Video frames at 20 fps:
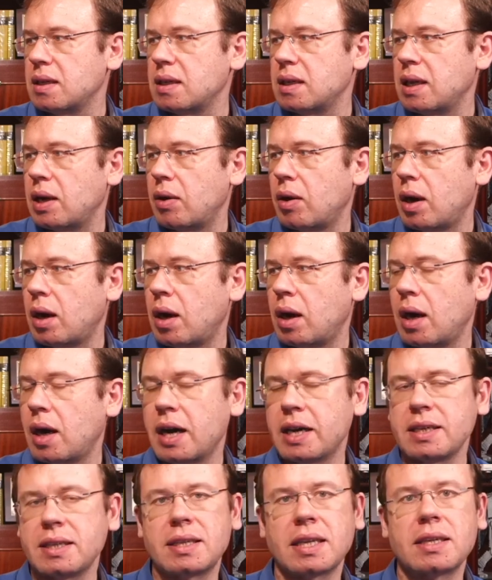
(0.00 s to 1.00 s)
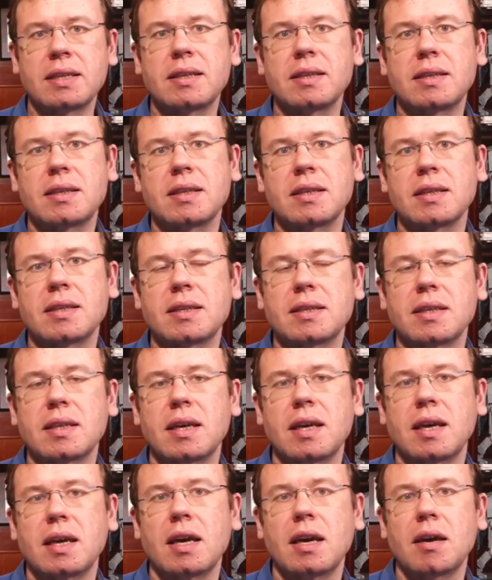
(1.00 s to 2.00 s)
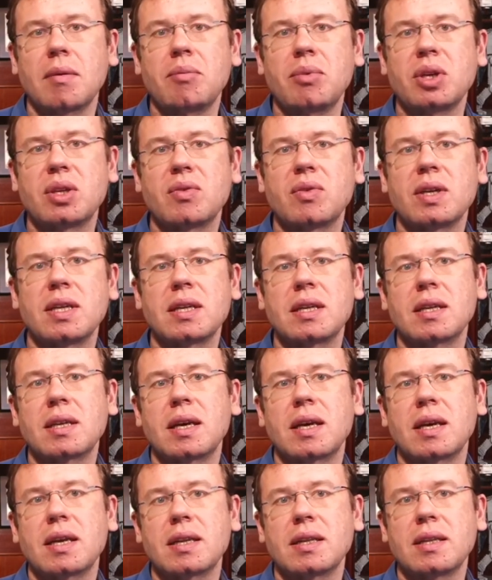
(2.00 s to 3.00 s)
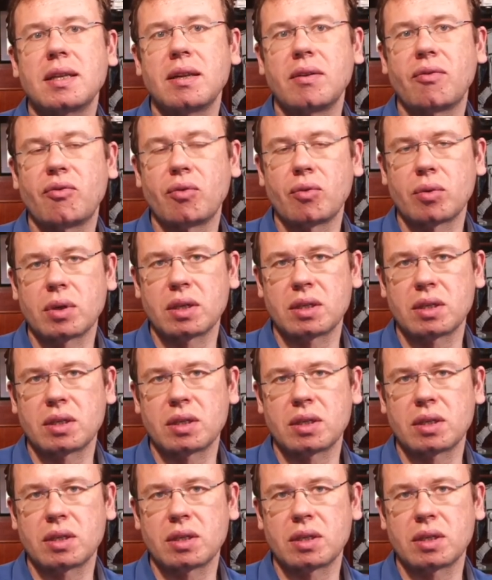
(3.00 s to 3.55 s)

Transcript: There are identities between the Fourier